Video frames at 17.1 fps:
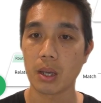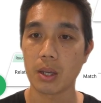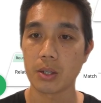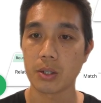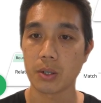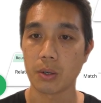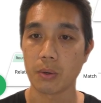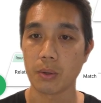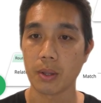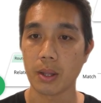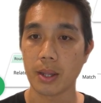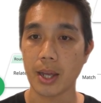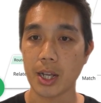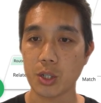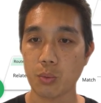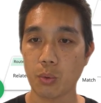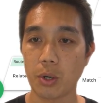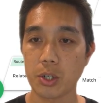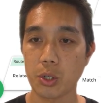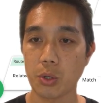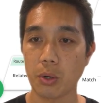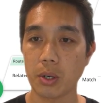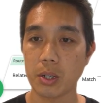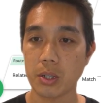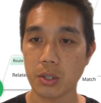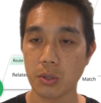So that's where it's
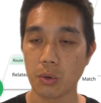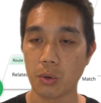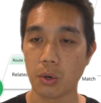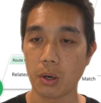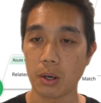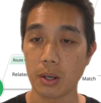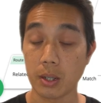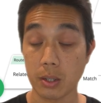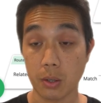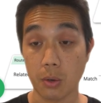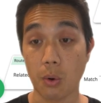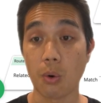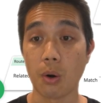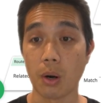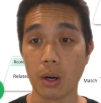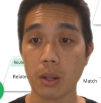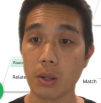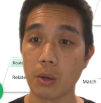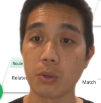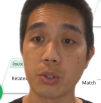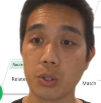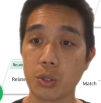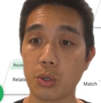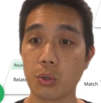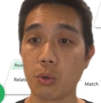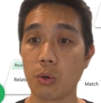going to store those
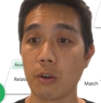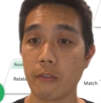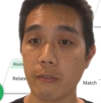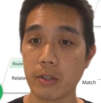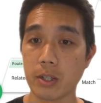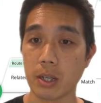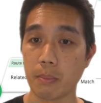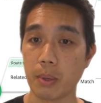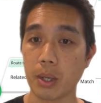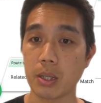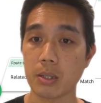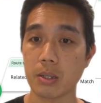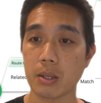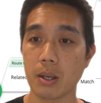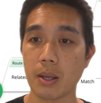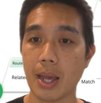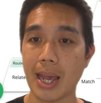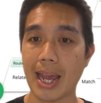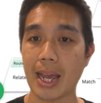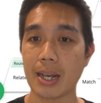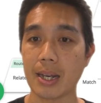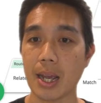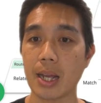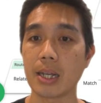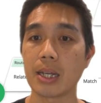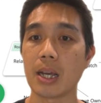two snippets
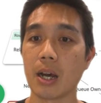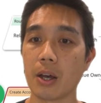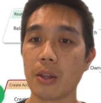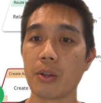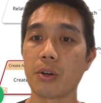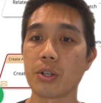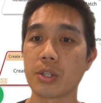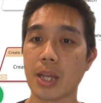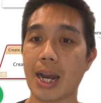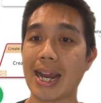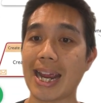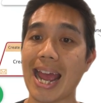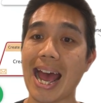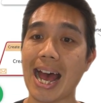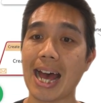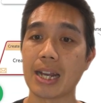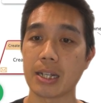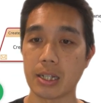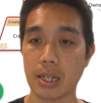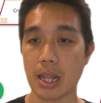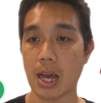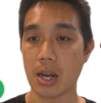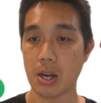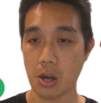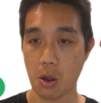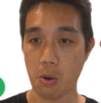and any others that I add to
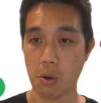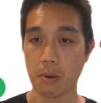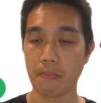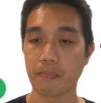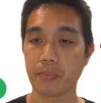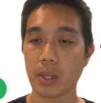that node.